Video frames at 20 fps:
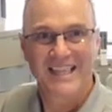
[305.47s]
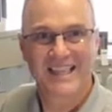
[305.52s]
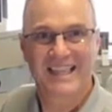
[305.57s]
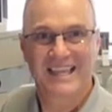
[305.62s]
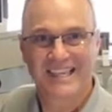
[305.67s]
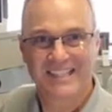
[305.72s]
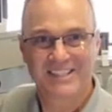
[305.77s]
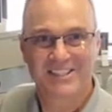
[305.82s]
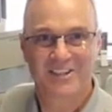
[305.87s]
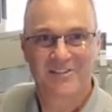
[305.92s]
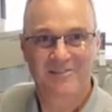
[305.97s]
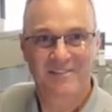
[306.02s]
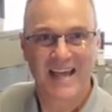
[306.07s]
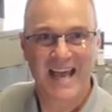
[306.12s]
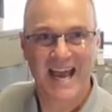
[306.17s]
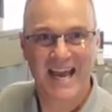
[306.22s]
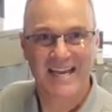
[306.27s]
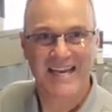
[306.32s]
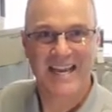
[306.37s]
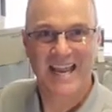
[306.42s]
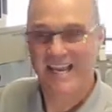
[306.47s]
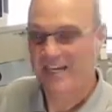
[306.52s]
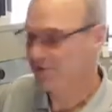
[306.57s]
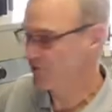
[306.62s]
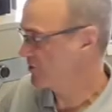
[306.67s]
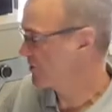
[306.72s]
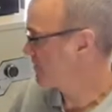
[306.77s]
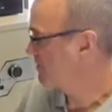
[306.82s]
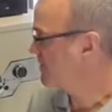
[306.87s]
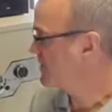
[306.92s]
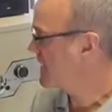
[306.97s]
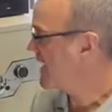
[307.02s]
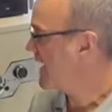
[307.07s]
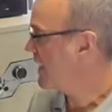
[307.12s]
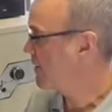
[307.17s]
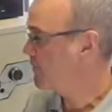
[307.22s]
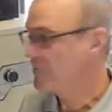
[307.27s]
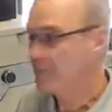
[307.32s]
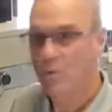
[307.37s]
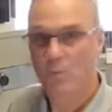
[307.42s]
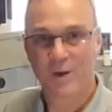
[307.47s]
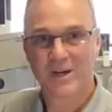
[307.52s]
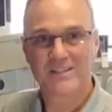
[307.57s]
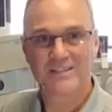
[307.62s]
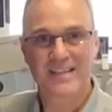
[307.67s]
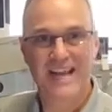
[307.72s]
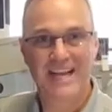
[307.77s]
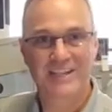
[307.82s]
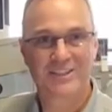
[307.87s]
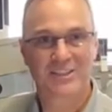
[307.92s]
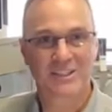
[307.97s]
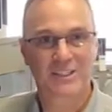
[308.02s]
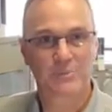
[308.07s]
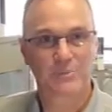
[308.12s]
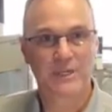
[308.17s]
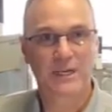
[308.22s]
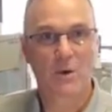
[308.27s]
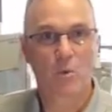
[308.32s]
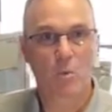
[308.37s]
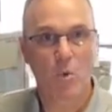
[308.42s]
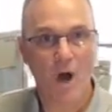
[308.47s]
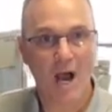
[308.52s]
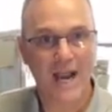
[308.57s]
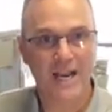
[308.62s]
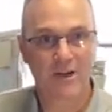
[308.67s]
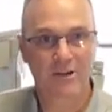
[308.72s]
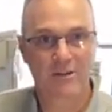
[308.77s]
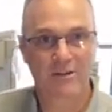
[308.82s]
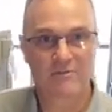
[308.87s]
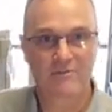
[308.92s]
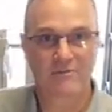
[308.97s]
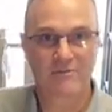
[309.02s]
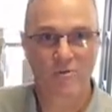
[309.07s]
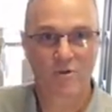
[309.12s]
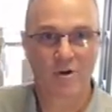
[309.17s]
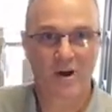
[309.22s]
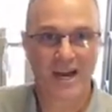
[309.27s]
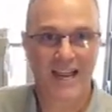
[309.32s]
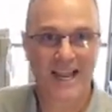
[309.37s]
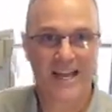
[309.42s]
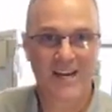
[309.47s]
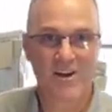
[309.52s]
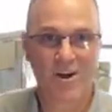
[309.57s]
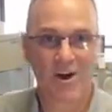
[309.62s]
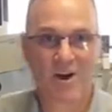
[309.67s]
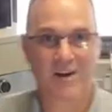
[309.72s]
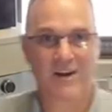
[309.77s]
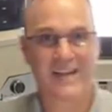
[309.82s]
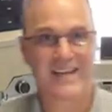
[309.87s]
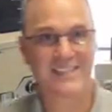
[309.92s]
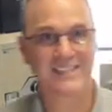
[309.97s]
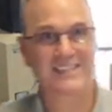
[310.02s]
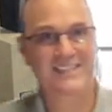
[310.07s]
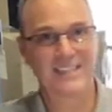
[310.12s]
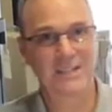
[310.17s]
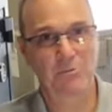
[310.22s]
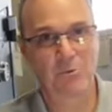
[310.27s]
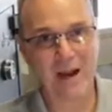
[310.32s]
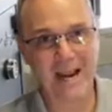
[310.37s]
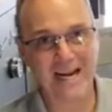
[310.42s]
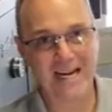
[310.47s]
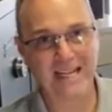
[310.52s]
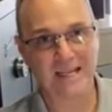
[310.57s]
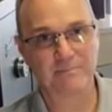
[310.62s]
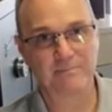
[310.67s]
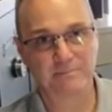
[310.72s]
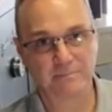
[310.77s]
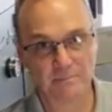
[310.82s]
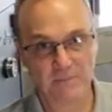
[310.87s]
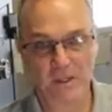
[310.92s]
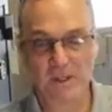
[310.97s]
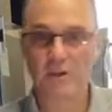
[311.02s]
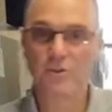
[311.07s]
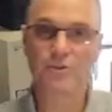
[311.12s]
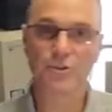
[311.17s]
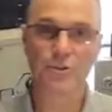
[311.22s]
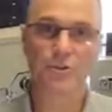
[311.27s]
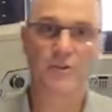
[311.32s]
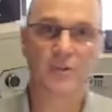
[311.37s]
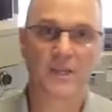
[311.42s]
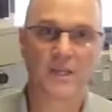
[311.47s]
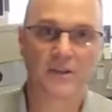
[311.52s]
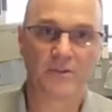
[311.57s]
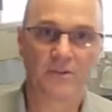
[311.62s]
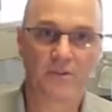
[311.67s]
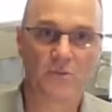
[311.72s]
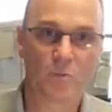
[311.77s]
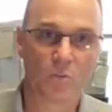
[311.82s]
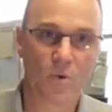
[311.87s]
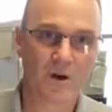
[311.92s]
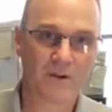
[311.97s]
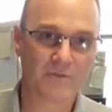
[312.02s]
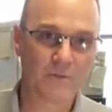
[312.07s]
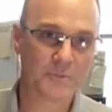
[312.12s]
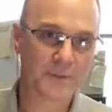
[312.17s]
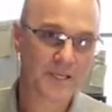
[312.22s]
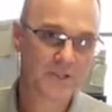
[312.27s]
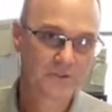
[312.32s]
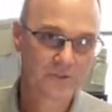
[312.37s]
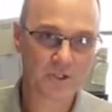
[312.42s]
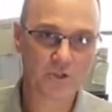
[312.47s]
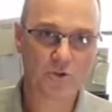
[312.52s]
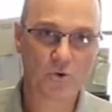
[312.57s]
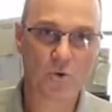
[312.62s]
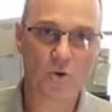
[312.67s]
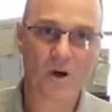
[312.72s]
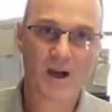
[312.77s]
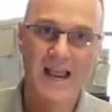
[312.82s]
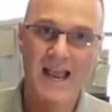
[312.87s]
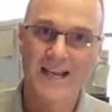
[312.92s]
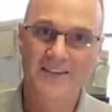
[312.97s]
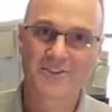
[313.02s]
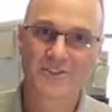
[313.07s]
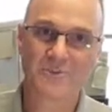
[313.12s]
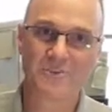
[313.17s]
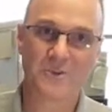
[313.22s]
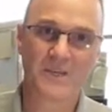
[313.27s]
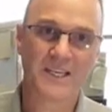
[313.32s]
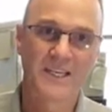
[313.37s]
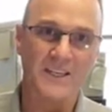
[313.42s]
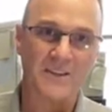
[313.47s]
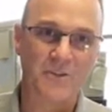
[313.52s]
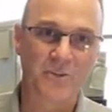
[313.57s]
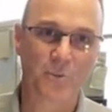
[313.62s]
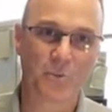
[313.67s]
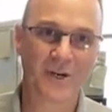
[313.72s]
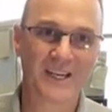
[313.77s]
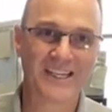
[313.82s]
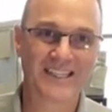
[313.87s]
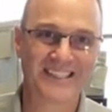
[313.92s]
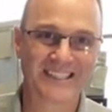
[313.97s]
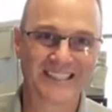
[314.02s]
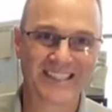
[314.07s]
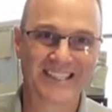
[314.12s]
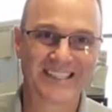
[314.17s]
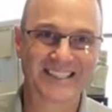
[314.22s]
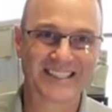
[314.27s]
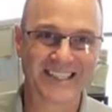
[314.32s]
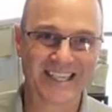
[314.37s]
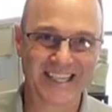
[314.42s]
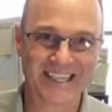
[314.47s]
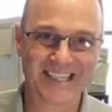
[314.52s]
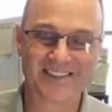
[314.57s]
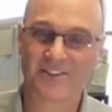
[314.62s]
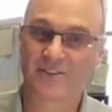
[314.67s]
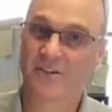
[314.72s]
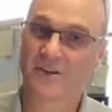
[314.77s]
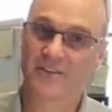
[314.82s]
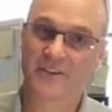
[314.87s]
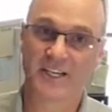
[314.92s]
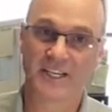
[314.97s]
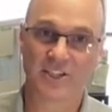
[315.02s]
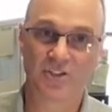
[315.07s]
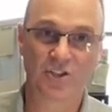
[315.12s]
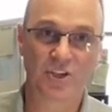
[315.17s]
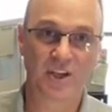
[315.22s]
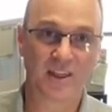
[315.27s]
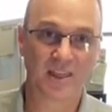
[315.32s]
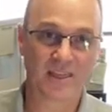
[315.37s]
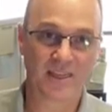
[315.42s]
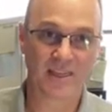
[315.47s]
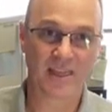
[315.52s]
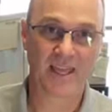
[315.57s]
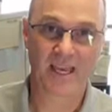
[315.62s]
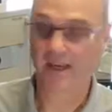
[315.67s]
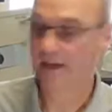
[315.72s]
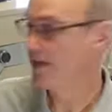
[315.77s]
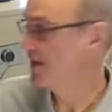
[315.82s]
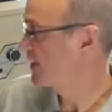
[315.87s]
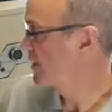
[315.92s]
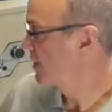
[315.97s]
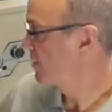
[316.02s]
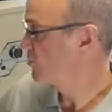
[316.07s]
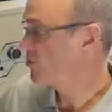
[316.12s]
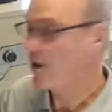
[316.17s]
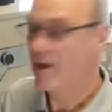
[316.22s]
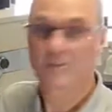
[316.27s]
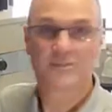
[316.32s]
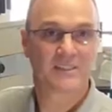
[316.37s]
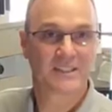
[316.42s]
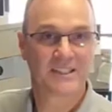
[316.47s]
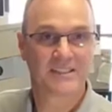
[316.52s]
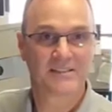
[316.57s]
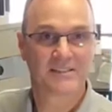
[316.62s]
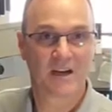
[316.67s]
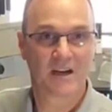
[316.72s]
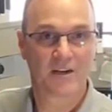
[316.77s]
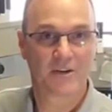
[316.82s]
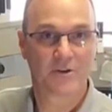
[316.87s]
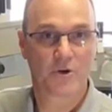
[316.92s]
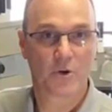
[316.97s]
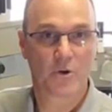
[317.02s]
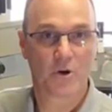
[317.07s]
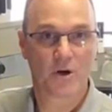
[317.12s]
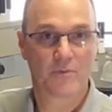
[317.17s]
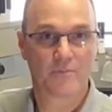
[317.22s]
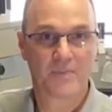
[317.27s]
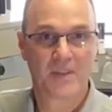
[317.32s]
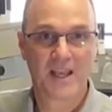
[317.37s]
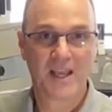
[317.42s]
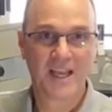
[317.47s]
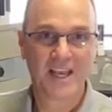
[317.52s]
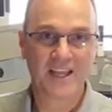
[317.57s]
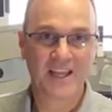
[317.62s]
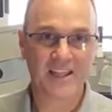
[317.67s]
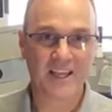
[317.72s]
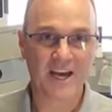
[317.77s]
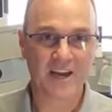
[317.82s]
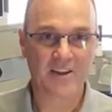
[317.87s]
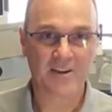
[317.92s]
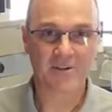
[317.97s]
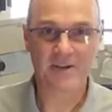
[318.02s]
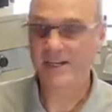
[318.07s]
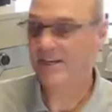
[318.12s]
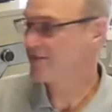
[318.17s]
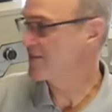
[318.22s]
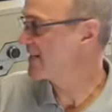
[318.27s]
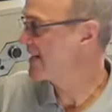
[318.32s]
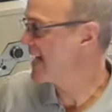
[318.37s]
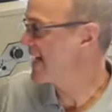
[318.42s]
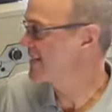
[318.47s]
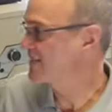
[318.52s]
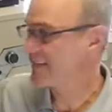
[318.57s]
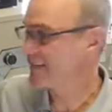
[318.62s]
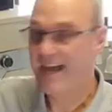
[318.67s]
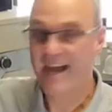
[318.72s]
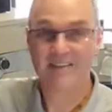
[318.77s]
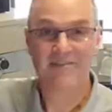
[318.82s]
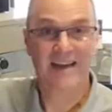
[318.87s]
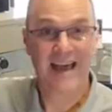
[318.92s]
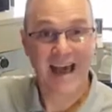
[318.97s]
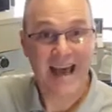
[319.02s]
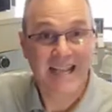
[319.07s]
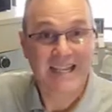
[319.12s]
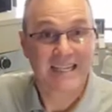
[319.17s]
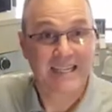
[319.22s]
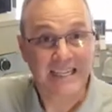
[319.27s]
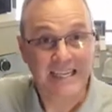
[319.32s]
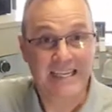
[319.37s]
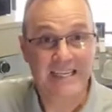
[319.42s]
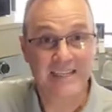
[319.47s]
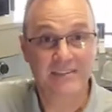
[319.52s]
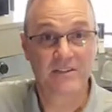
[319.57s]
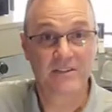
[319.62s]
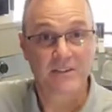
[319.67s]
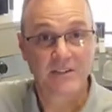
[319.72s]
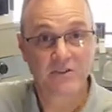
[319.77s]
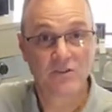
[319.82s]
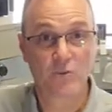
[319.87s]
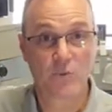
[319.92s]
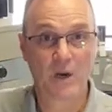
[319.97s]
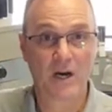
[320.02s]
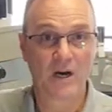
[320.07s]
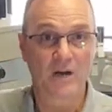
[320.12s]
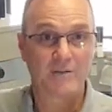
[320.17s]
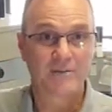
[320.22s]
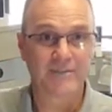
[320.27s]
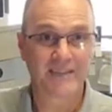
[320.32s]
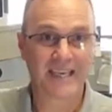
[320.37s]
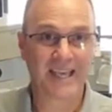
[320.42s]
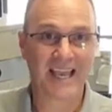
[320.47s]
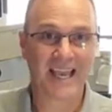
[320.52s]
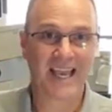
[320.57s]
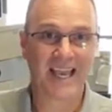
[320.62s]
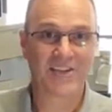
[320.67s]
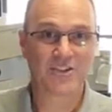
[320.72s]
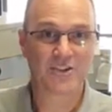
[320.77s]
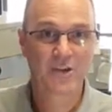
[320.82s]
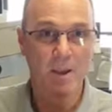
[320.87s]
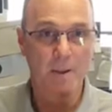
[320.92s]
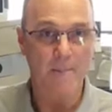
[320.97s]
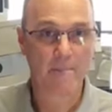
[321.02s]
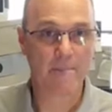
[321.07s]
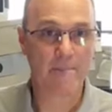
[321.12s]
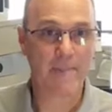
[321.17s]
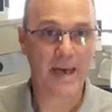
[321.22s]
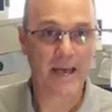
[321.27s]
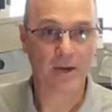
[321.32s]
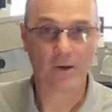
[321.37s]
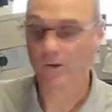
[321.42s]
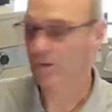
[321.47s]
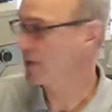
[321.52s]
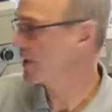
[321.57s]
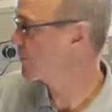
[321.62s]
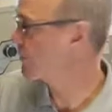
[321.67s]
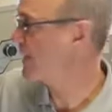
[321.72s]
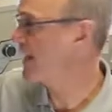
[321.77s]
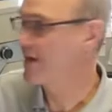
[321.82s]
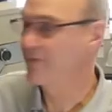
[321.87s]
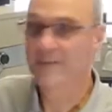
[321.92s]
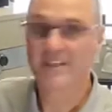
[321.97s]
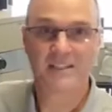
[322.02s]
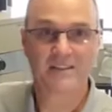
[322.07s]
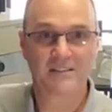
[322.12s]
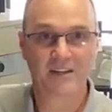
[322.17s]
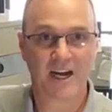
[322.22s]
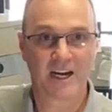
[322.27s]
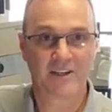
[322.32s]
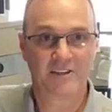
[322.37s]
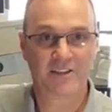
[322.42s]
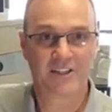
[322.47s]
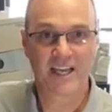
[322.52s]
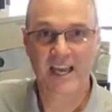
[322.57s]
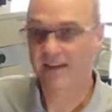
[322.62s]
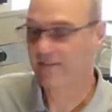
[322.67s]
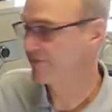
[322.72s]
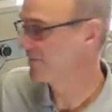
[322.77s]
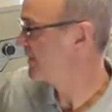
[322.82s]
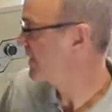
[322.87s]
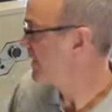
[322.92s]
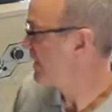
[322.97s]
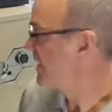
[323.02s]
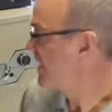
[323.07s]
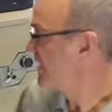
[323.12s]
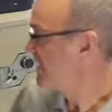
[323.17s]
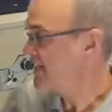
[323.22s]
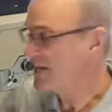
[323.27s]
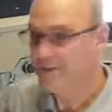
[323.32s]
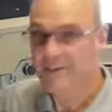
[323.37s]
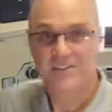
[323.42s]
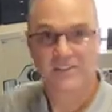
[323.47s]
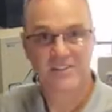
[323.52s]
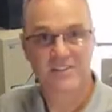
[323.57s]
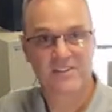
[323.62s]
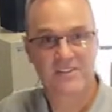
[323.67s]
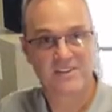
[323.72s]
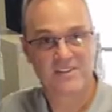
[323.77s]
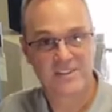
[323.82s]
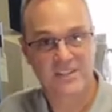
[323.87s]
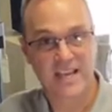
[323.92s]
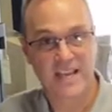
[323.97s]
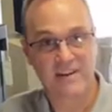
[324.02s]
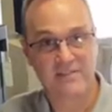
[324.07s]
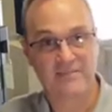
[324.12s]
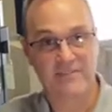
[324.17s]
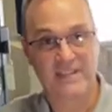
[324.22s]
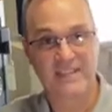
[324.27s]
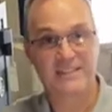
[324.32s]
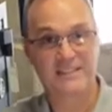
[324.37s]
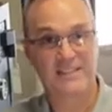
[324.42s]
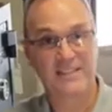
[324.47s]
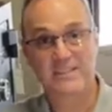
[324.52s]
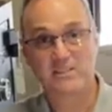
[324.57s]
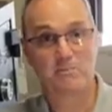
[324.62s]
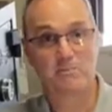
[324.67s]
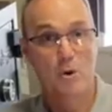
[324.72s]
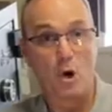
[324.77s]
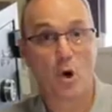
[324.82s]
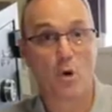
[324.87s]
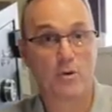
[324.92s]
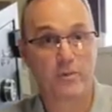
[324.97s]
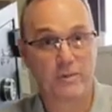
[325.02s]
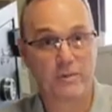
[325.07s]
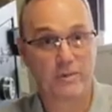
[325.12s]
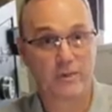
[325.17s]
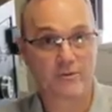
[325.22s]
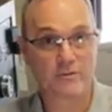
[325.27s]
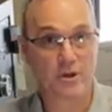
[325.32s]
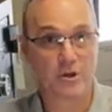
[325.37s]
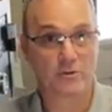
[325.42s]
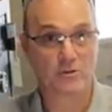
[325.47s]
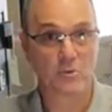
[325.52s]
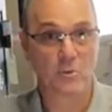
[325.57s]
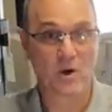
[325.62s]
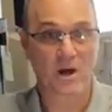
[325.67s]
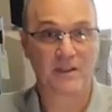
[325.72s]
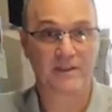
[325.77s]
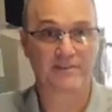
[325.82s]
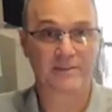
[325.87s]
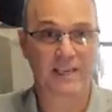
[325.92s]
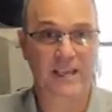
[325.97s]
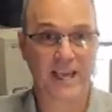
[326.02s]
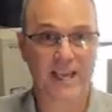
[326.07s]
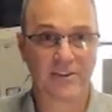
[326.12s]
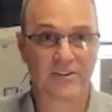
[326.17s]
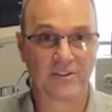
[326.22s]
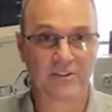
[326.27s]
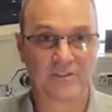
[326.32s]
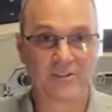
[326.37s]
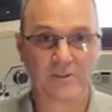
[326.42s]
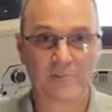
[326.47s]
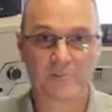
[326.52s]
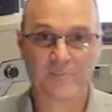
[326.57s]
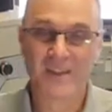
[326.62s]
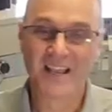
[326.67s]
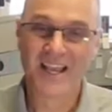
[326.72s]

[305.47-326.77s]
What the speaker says: things of that nature. Now, what is actually required for an RSC rating? Two things. One of them is the door has to be 3/16 of an inch thick across the entire door. The other is it has to have at least 12 gauge metal around the entire safe. Now this safe exceeds both of those qualifications.